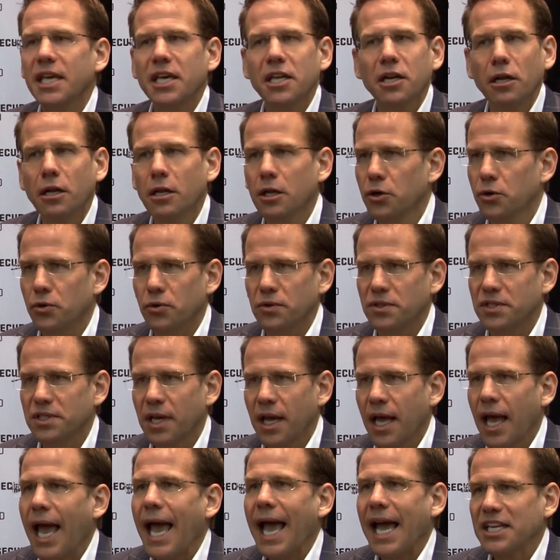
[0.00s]
it'll
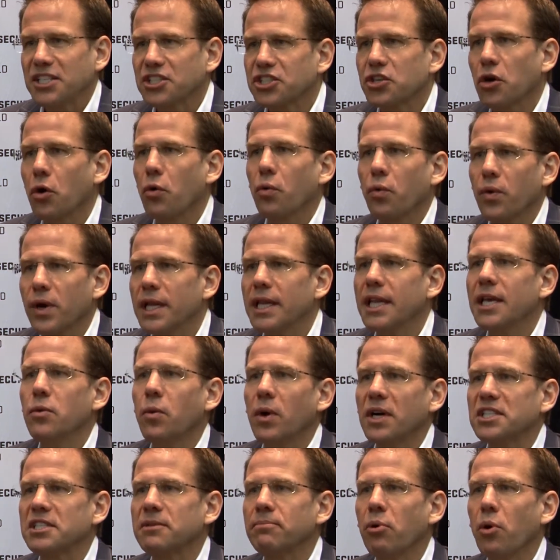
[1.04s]
lose. And so really
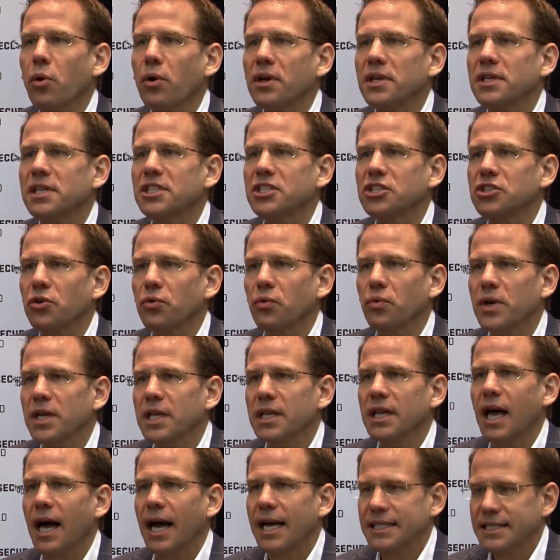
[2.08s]
what's important is to
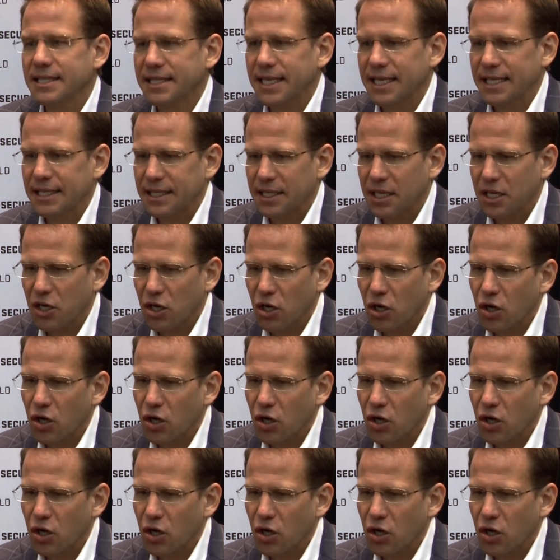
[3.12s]
realize that